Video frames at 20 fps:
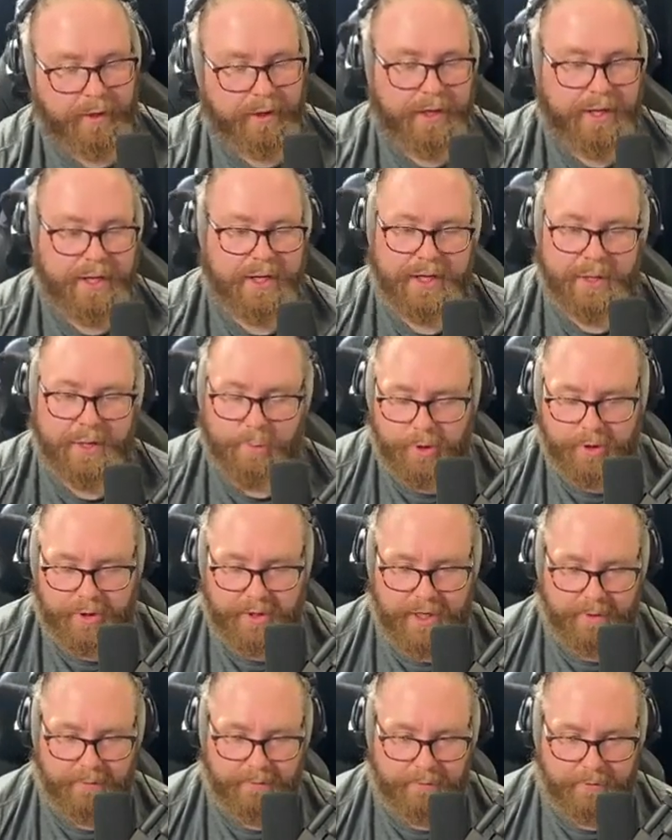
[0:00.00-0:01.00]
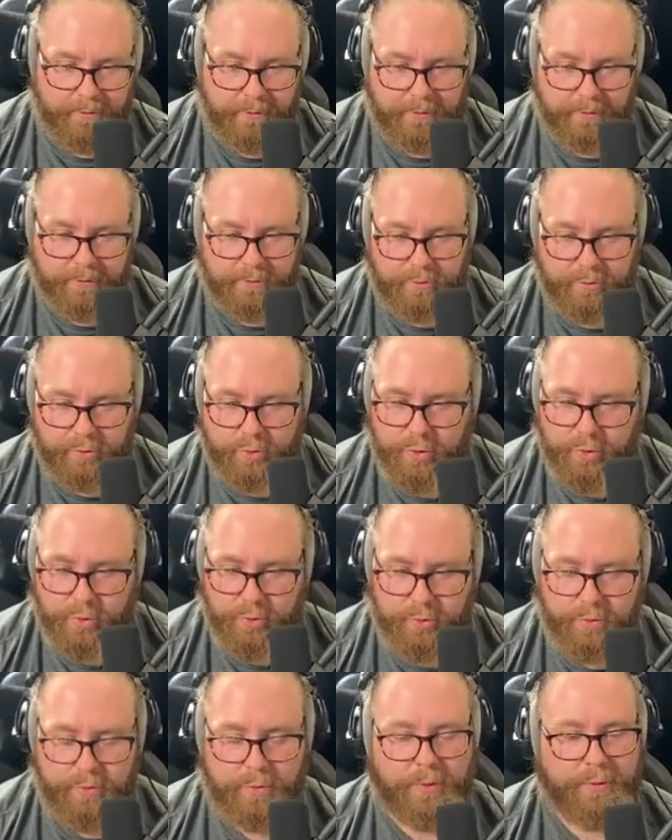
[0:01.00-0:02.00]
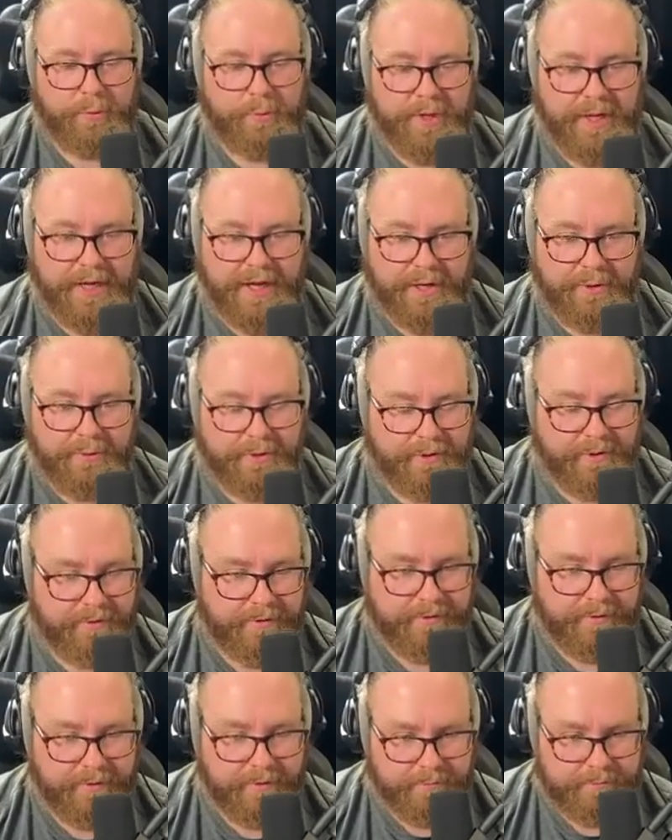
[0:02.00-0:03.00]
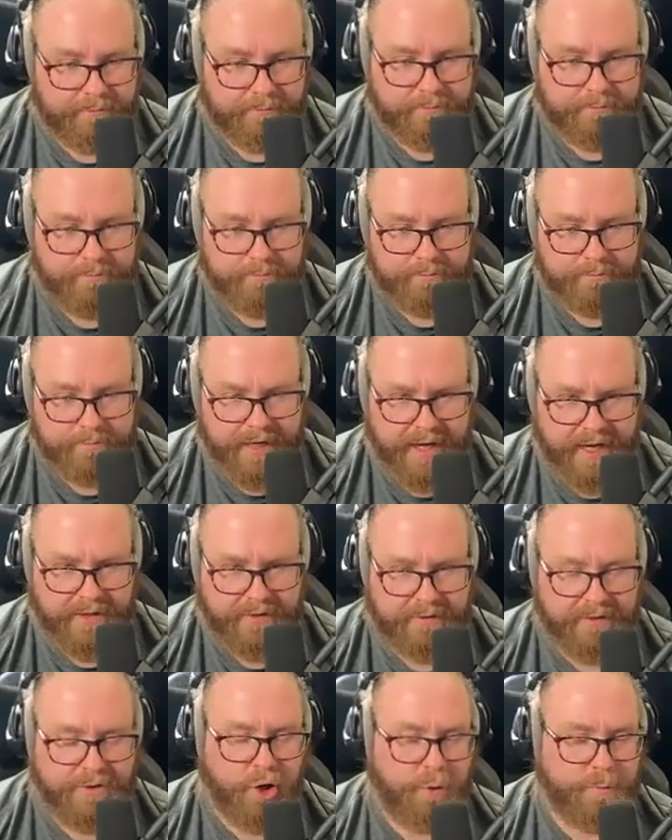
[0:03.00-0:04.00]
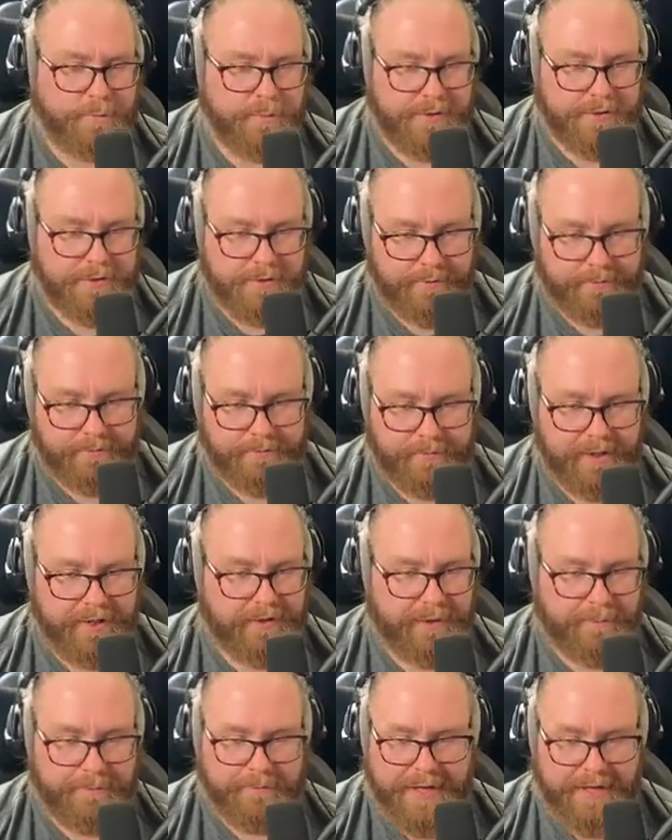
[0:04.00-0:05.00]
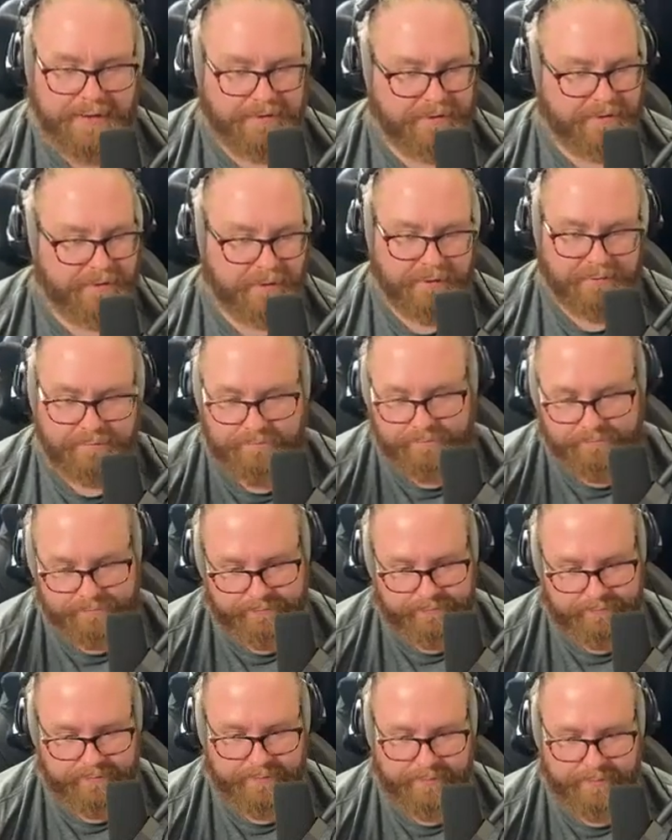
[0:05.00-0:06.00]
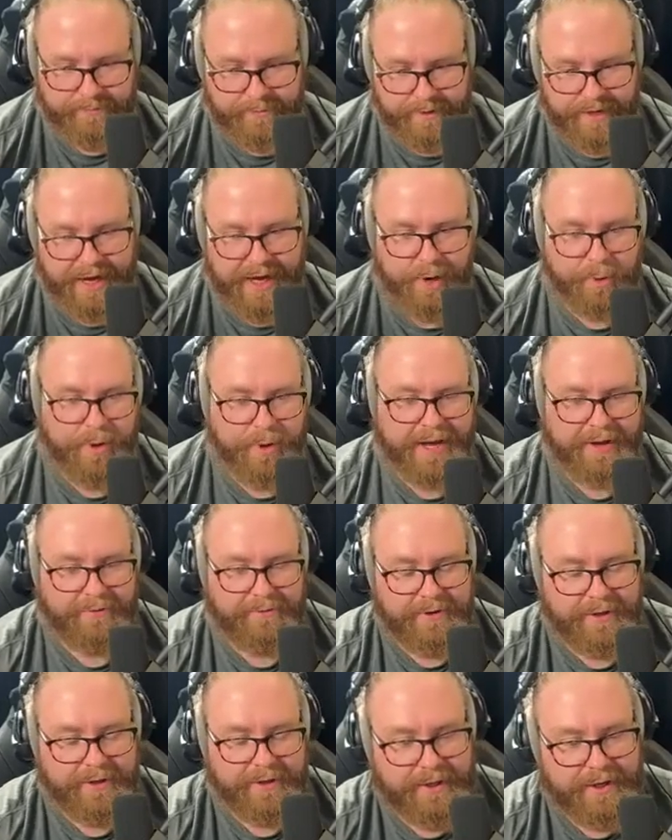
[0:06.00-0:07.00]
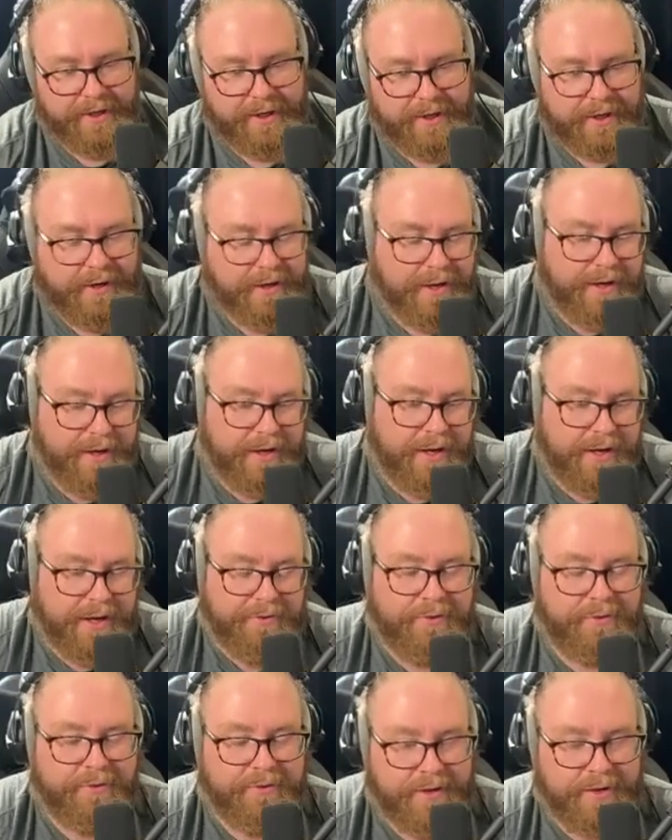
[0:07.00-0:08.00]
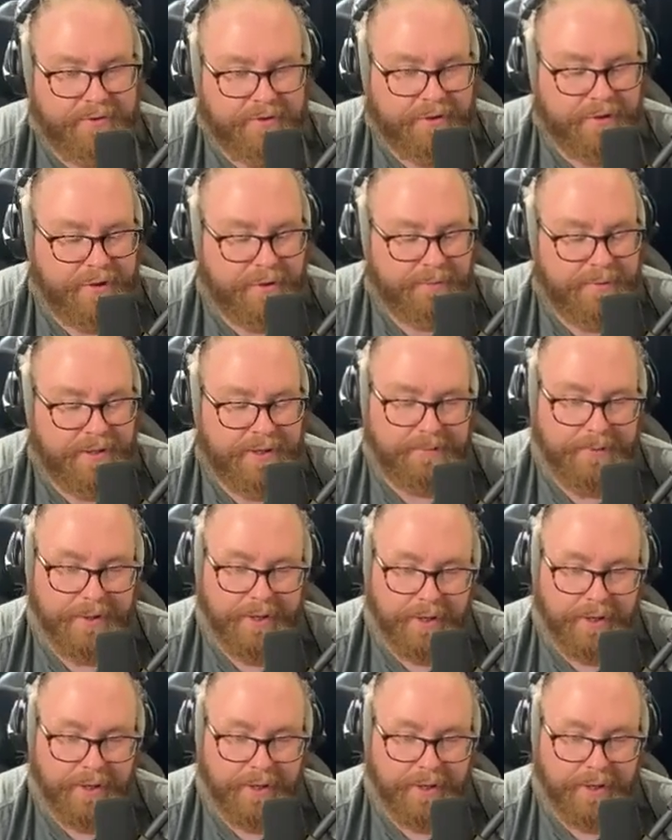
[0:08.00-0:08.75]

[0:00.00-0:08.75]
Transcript: And I work out for 2 to 3 hours at tops. It depends on how heavy exercise is gonna be.